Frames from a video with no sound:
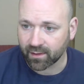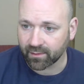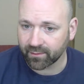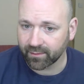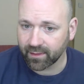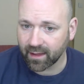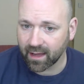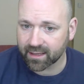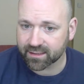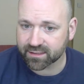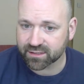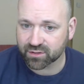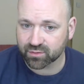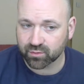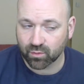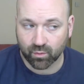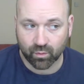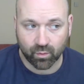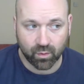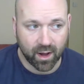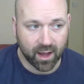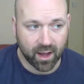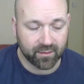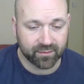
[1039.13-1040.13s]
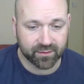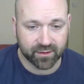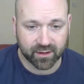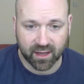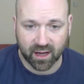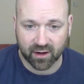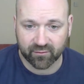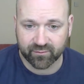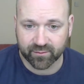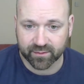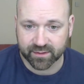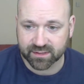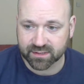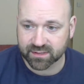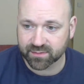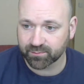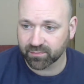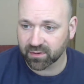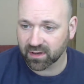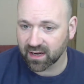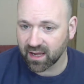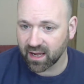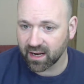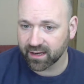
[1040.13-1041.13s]
that's when the government's
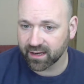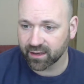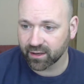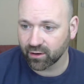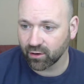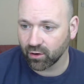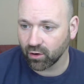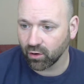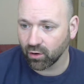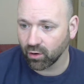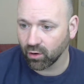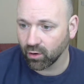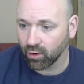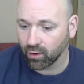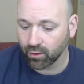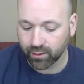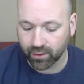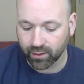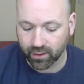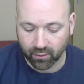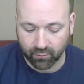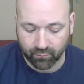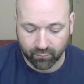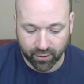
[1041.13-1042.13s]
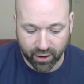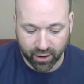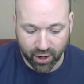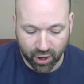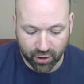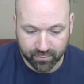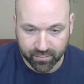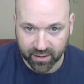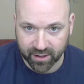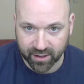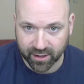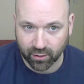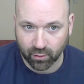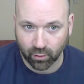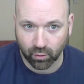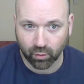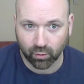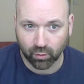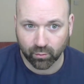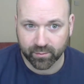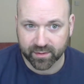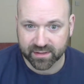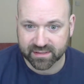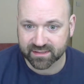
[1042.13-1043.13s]
planning on reopening
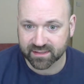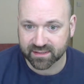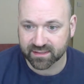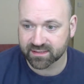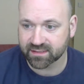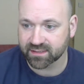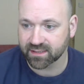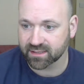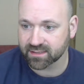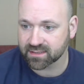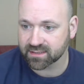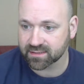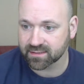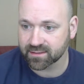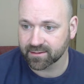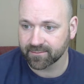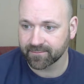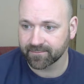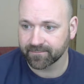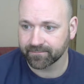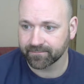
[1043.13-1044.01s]
all businesses.